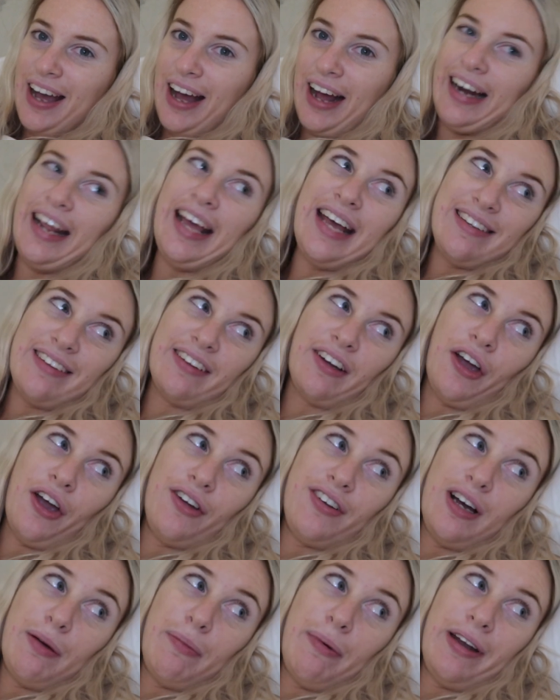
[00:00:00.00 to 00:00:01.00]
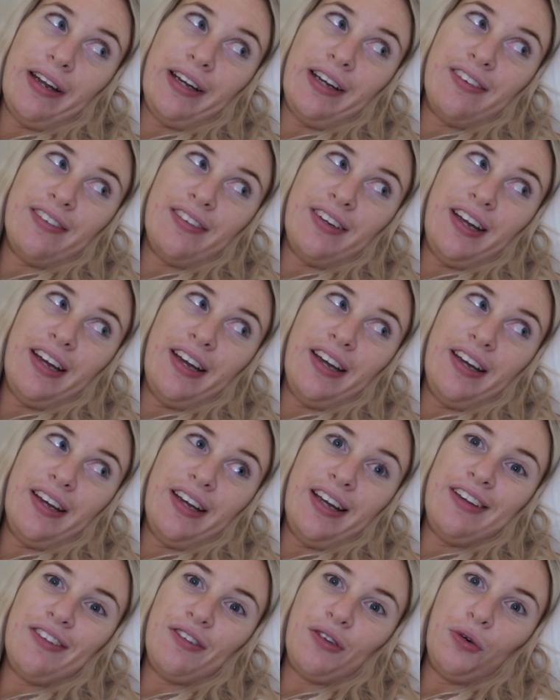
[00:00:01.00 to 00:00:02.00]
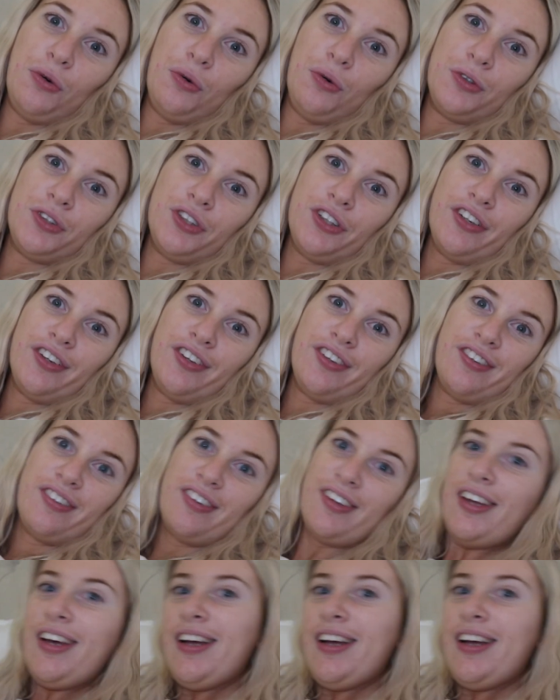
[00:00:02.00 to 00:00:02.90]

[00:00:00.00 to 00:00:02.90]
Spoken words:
And it is like a hotel bedding, isn't it? It's gorgeous.